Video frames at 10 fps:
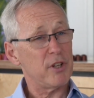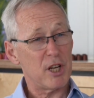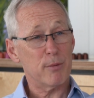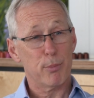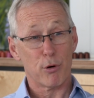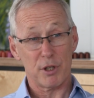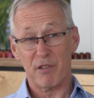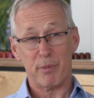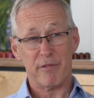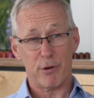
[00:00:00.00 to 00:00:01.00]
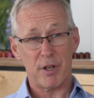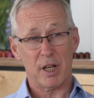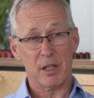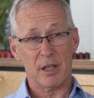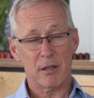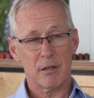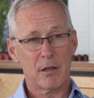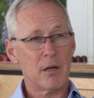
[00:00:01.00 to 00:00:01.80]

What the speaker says: The airports have been very clear.